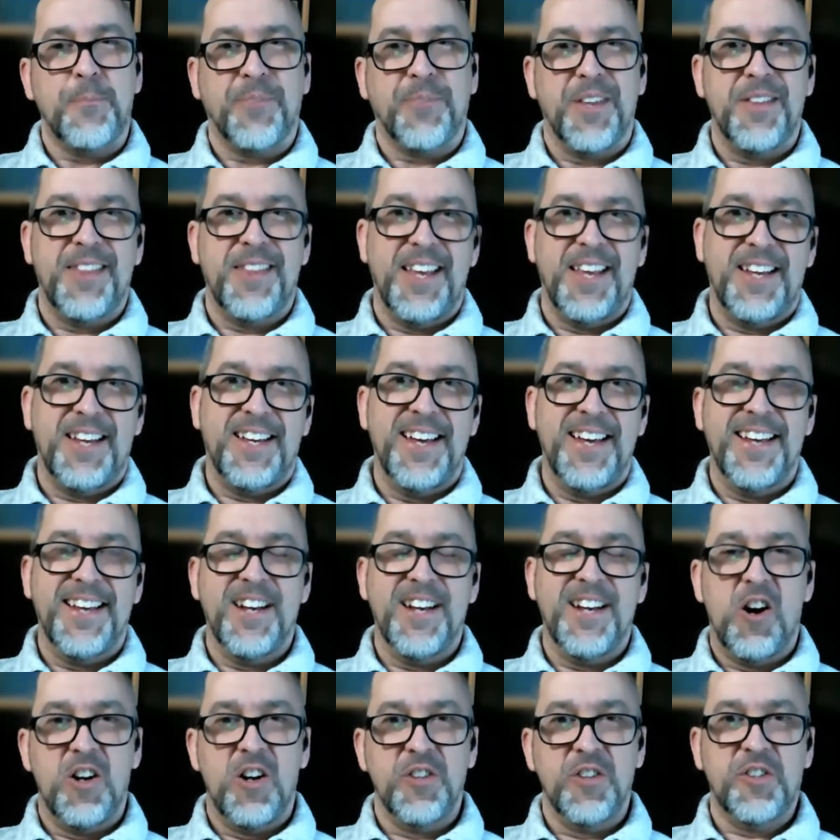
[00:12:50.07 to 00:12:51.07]
They
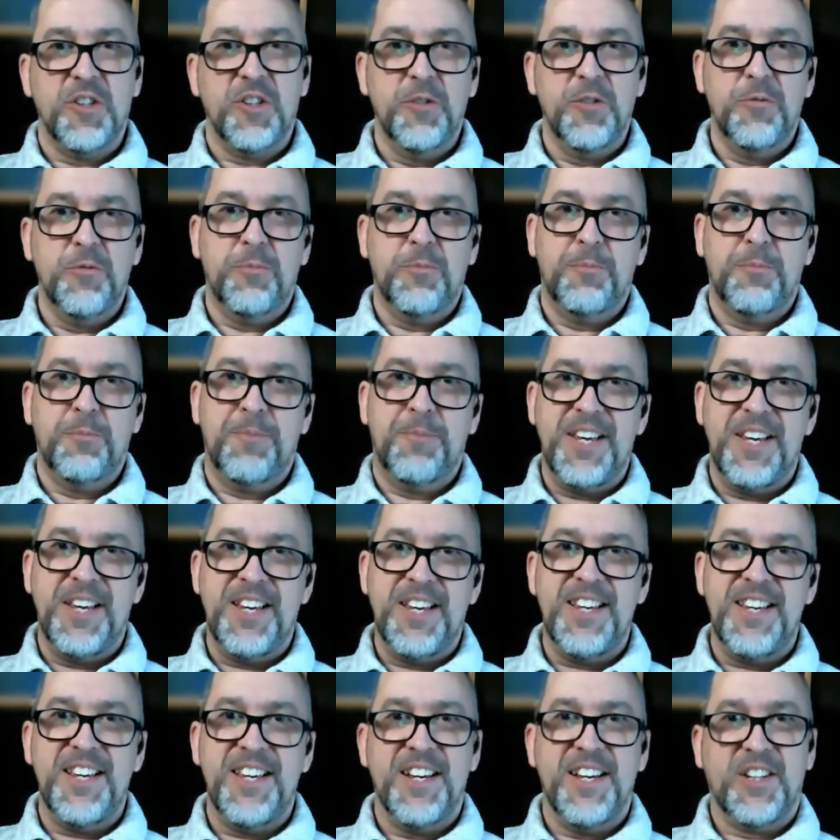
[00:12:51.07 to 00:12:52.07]
can also
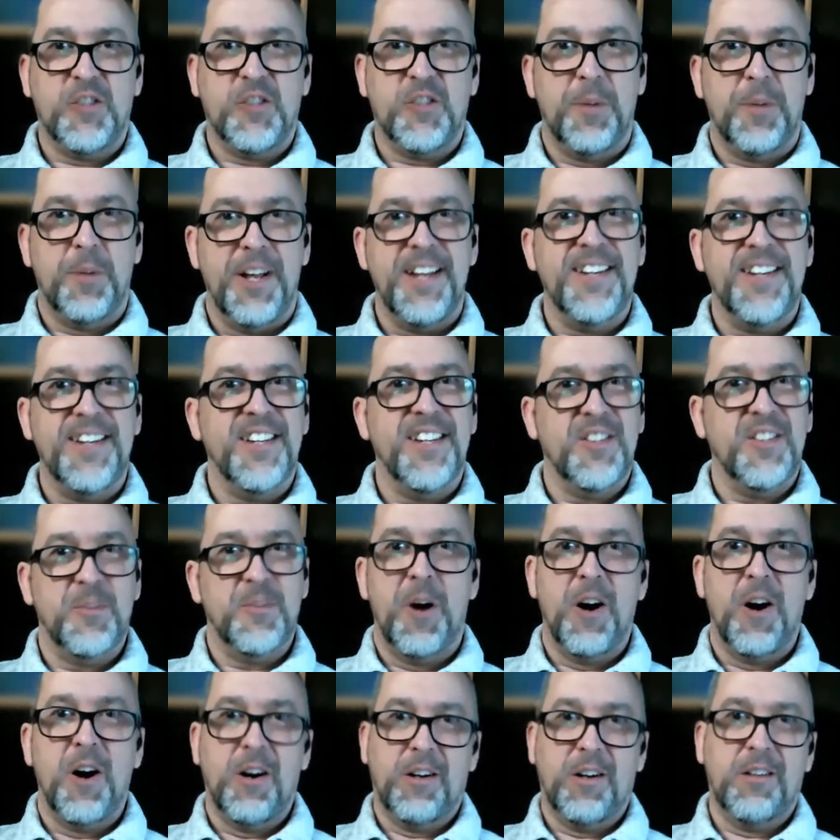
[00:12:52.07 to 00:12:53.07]
be explained as
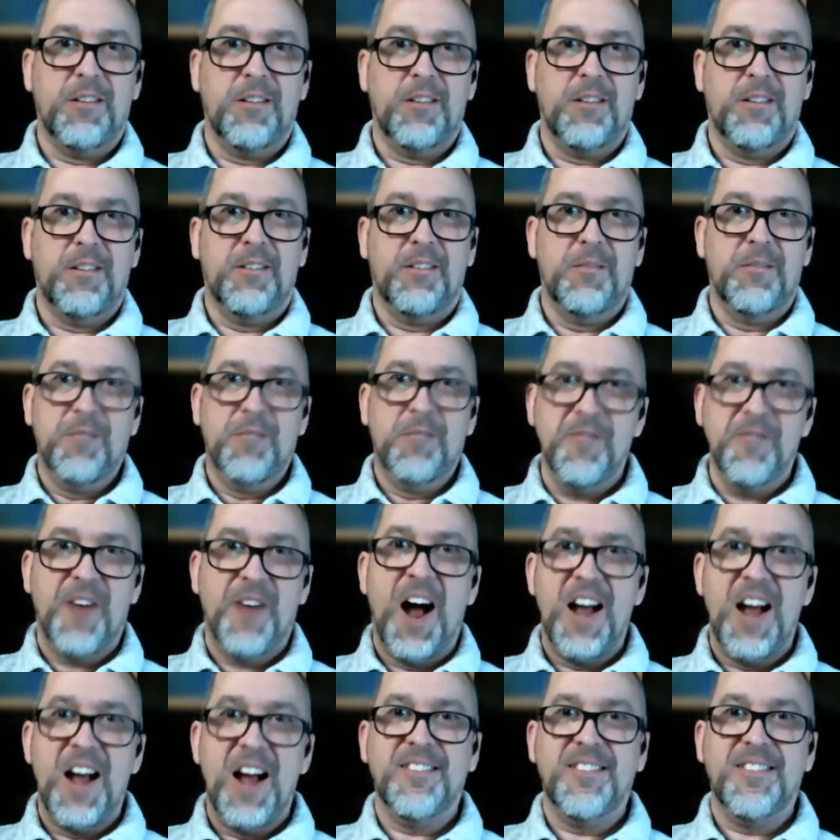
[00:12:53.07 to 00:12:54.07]
Mark
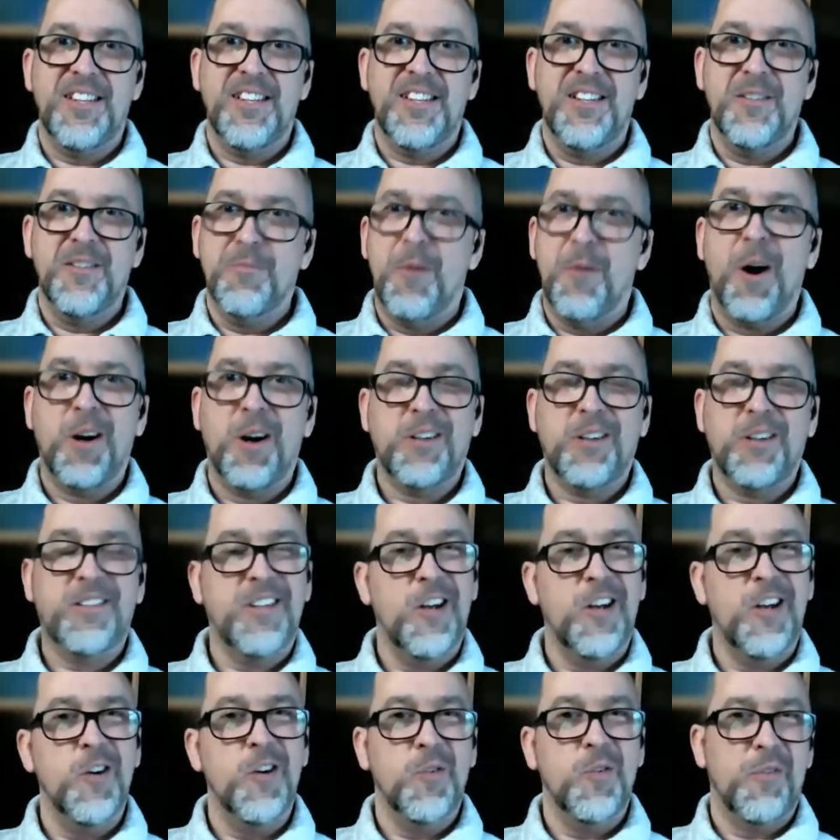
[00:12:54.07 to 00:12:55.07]
revising
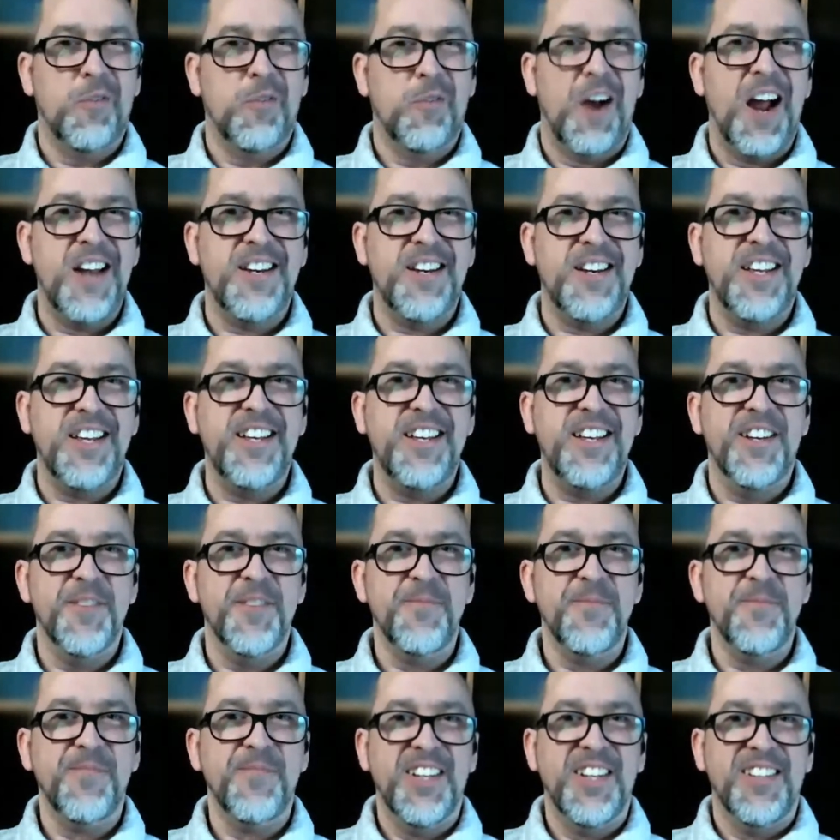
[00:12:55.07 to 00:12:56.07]
Mark's own writing.
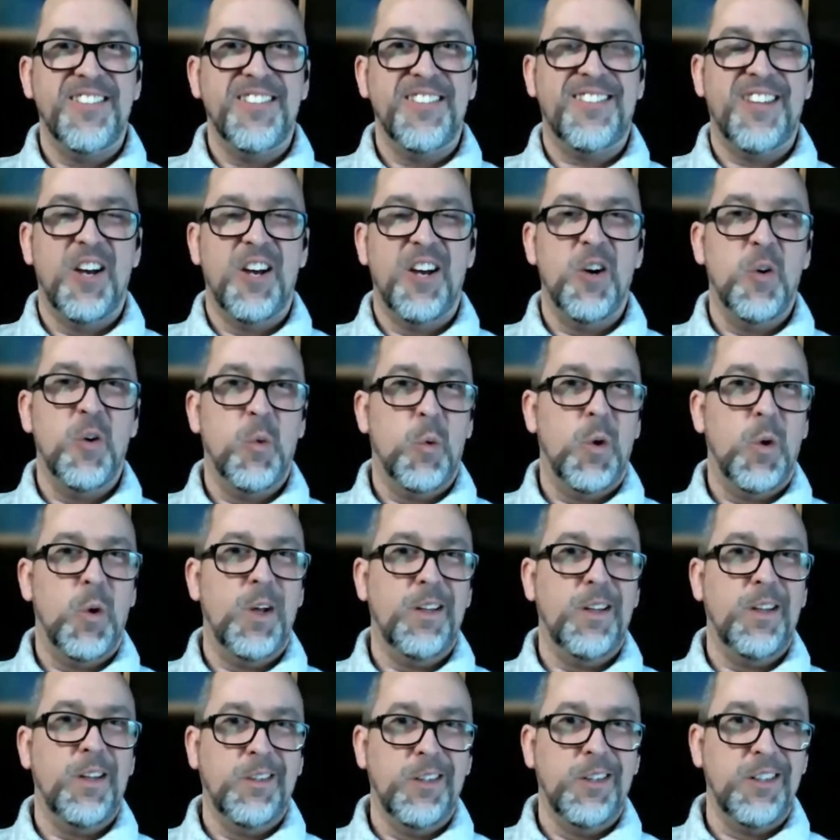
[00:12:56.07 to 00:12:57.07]
So
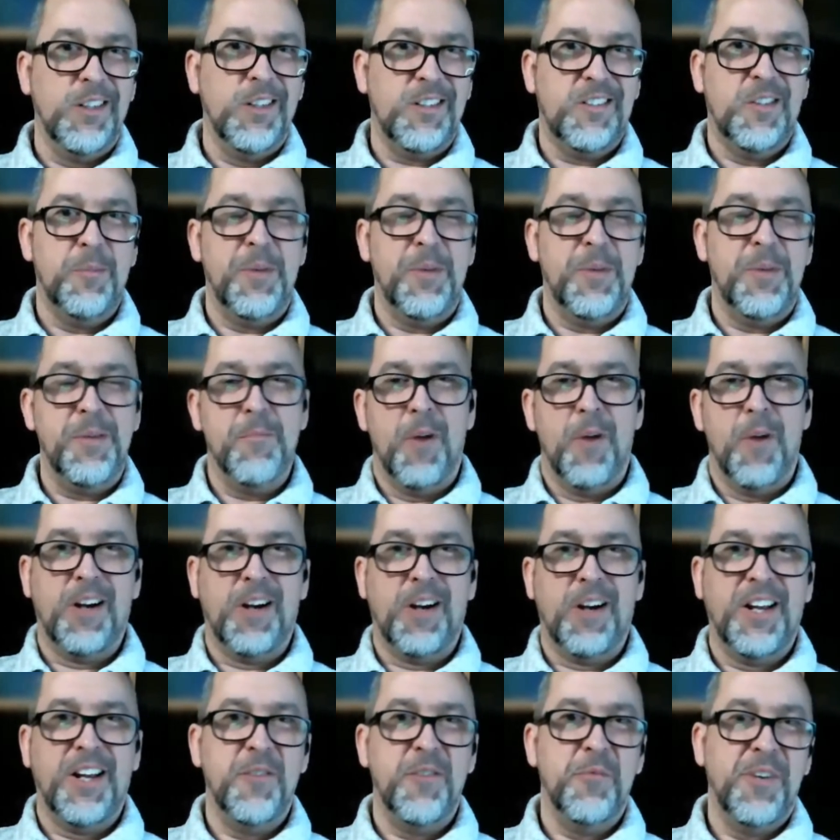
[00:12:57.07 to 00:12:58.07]
what looks to be
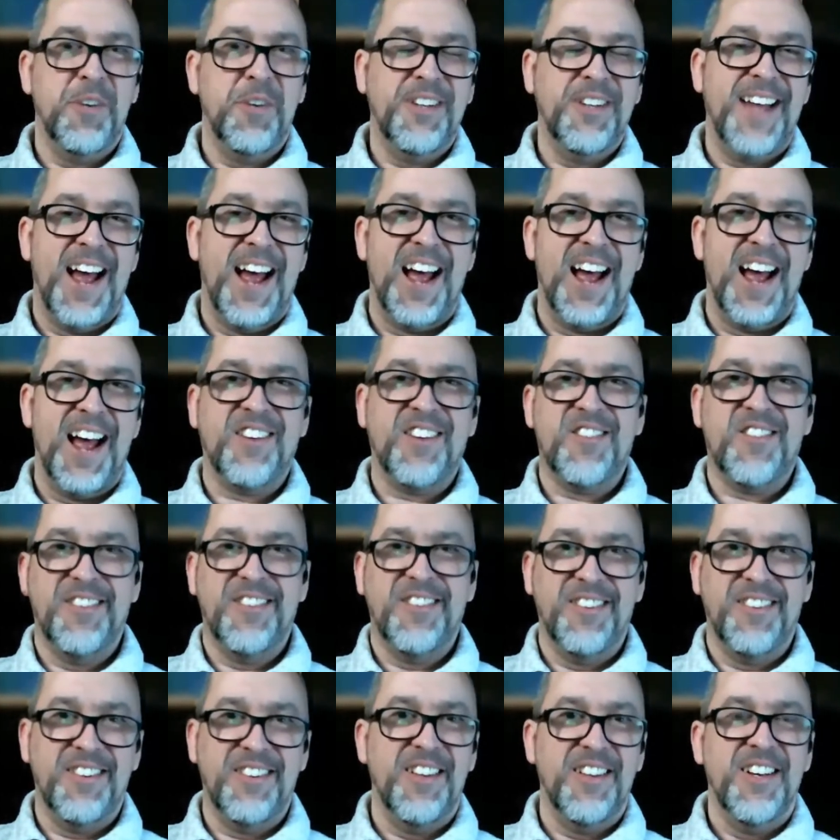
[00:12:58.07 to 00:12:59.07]
Markan
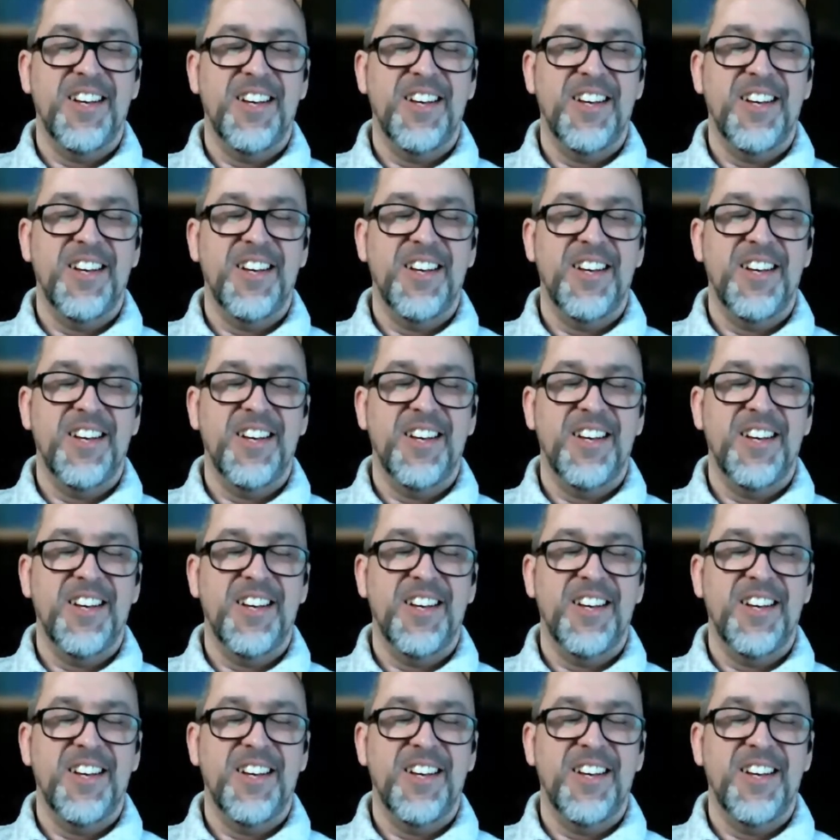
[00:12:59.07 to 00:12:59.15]
redaction